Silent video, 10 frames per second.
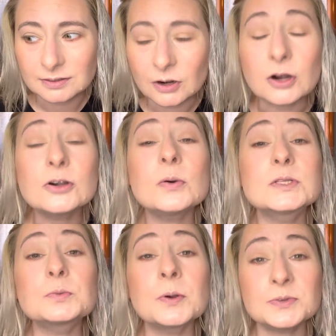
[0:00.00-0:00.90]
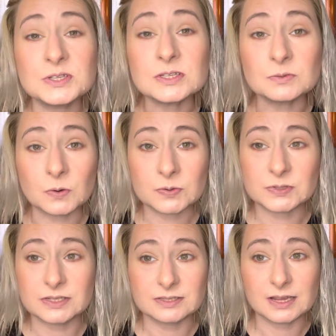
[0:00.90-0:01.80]
Or no, it's Roses and
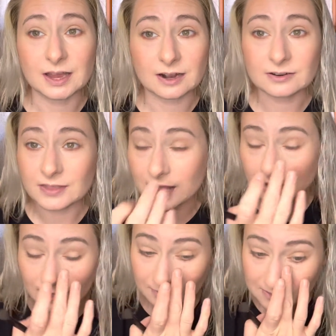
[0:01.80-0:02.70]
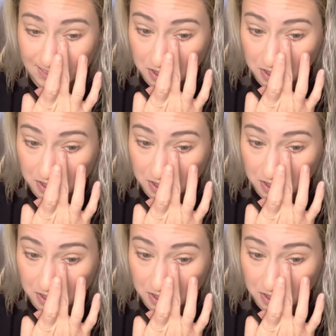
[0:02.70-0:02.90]
Roses. I got her that and it was like